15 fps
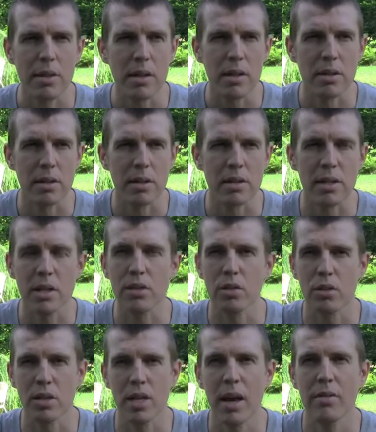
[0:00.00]
in the 6th
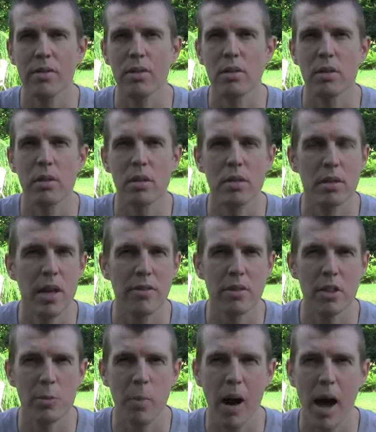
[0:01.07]
or
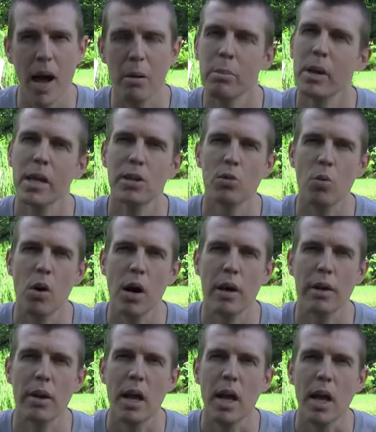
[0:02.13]
7th spot on page 1,
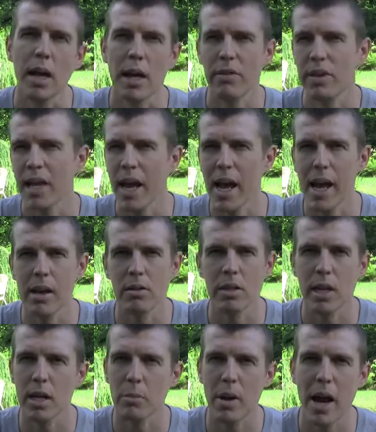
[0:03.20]
and every day it was
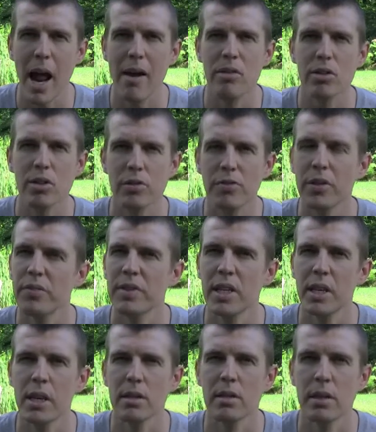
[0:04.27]
sending about an average of
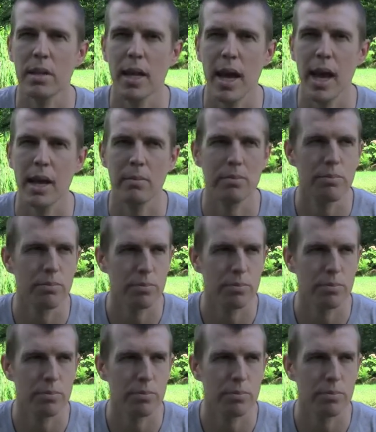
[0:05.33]
50 hits a day,